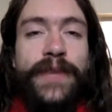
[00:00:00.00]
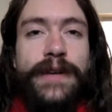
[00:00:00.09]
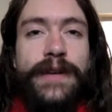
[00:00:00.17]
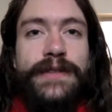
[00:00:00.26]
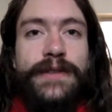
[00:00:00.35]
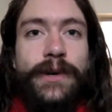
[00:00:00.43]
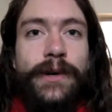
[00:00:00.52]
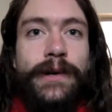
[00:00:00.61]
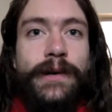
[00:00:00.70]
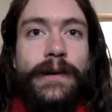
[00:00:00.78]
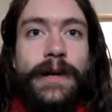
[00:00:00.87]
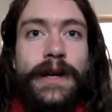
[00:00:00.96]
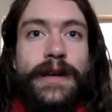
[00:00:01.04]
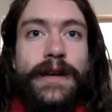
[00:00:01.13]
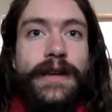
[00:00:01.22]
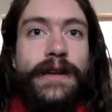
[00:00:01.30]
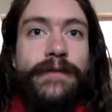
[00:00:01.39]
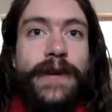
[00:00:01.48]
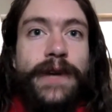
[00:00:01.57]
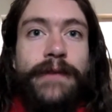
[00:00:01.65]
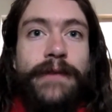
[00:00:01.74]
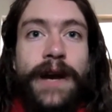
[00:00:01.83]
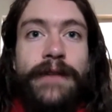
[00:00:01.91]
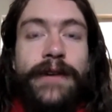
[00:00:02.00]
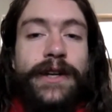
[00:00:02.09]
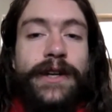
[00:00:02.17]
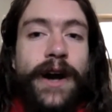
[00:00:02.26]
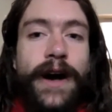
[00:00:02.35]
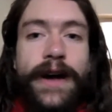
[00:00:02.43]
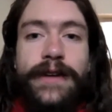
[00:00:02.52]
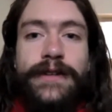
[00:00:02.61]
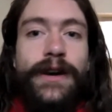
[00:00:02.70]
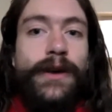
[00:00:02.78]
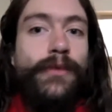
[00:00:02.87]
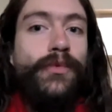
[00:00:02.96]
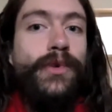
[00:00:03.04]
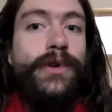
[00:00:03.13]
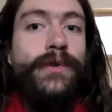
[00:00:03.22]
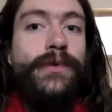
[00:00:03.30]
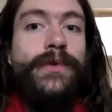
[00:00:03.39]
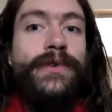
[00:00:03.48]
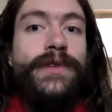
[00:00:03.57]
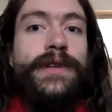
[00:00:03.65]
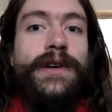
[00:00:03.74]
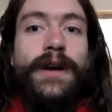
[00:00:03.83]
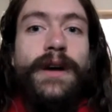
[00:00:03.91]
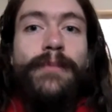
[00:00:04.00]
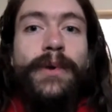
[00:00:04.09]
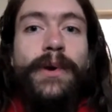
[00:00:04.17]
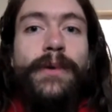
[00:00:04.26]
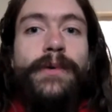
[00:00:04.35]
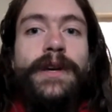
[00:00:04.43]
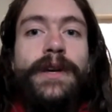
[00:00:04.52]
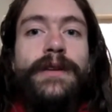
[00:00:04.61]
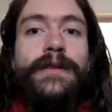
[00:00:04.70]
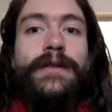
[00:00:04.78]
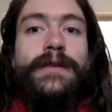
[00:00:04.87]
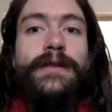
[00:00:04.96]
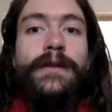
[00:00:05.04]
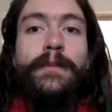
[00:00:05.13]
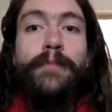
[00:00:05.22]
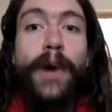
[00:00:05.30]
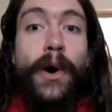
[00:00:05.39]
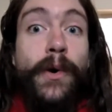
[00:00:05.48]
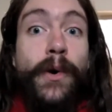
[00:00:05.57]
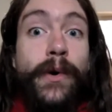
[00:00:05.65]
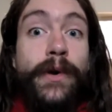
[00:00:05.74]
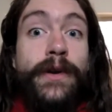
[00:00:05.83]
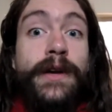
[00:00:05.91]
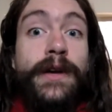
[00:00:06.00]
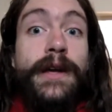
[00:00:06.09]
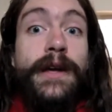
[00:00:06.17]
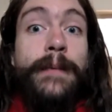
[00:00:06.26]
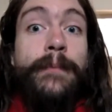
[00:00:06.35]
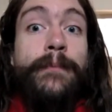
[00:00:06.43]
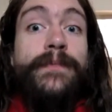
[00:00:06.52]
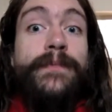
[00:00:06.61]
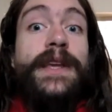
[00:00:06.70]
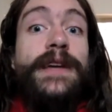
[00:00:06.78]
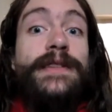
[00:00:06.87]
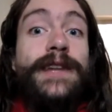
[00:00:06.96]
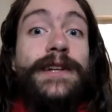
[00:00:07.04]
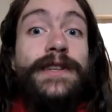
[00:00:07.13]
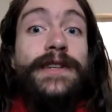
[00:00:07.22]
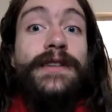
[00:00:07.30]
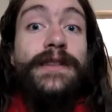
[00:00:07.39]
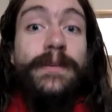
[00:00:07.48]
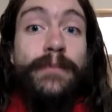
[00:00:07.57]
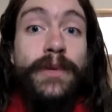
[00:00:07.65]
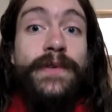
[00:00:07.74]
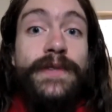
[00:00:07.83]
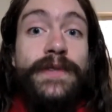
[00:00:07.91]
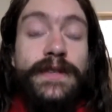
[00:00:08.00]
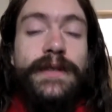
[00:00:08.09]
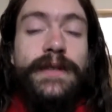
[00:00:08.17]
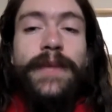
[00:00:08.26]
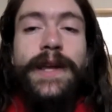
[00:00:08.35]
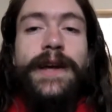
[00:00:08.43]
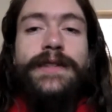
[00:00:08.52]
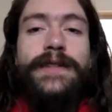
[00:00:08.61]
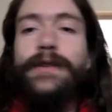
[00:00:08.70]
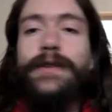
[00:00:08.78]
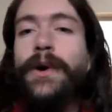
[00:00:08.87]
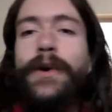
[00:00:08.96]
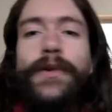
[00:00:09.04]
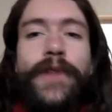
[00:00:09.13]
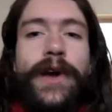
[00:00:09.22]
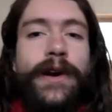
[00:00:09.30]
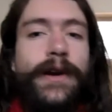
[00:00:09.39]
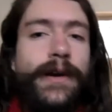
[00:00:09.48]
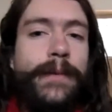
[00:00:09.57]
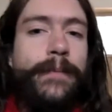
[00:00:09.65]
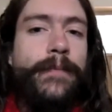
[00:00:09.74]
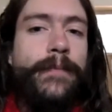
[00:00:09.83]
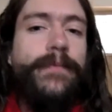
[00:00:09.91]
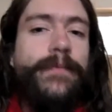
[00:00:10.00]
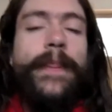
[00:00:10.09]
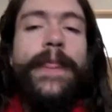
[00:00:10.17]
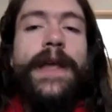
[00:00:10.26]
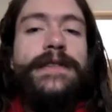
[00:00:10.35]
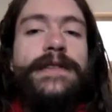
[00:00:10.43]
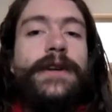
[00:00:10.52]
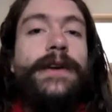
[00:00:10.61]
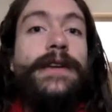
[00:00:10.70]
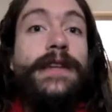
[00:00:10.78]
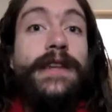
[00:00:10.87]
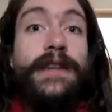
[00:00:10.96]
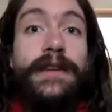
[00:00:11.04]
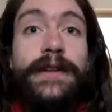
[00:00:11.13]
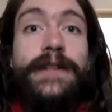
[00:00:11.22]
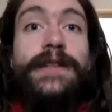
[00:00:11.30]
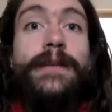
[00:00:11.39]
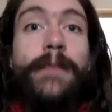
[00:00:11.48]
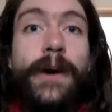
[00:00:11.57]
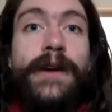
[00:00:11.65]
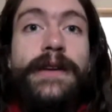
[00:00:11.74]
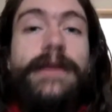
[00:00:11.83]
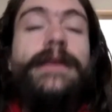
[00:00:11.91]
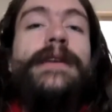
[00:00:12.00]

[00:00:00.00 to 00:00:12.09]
So if you ever have a cut, a wound, a broken bone, it's actually in the immune system that has to go there and start healing the body.